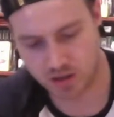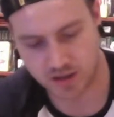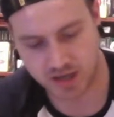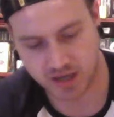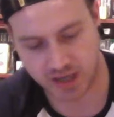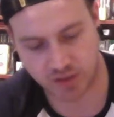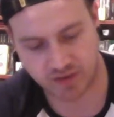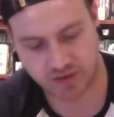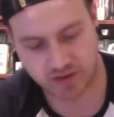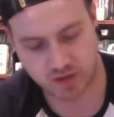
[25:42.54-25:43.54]

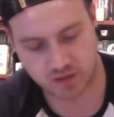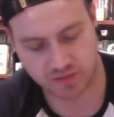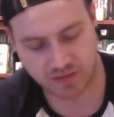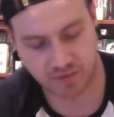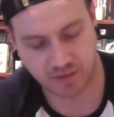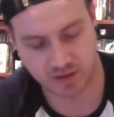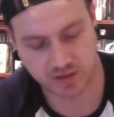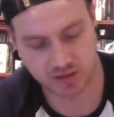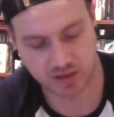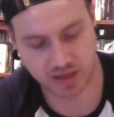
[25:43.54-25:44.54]
20th anniversary
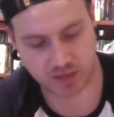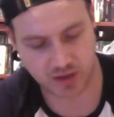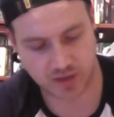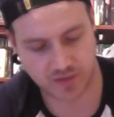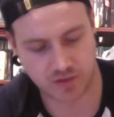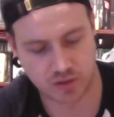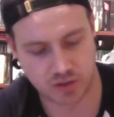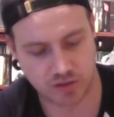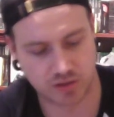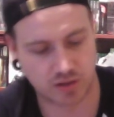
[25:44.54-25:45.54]
reprints, the XY
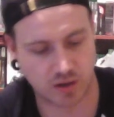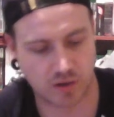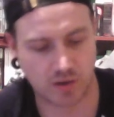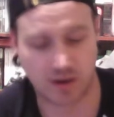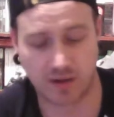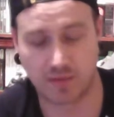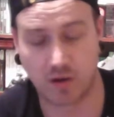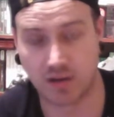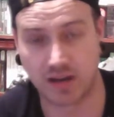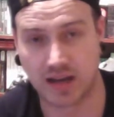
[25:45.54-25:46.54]
Evolutions. So I
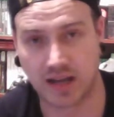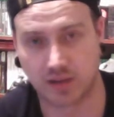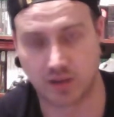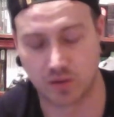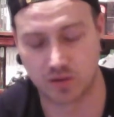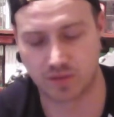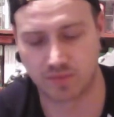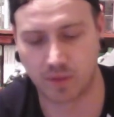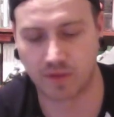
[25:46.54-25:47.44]
already collect those. I've